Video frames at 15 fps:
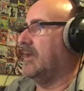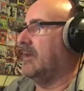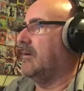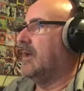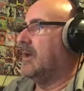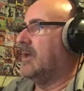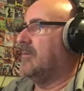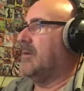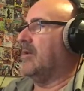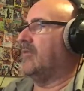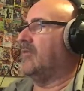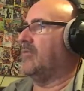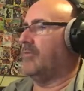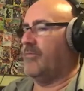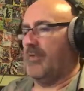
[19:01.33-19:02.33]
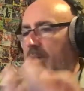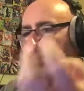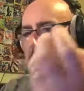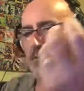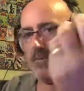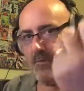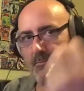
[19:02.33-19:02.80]
it makes you feel
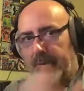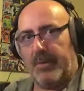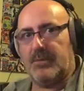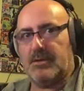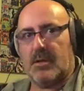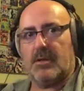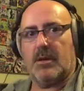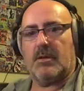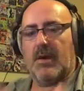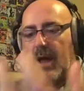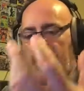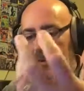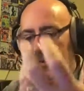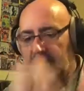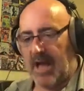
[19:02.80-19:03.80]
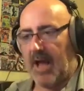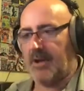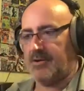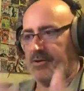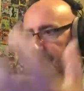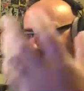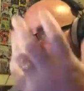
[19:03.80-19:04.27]
like there are boots on the ground, there's
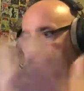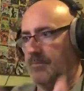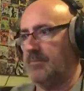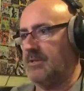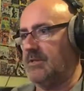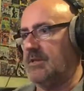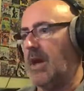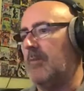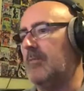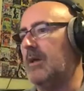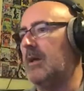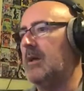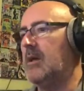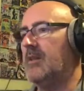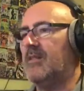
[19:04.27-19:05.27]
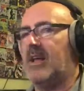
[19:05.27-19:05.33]
action, something's happening,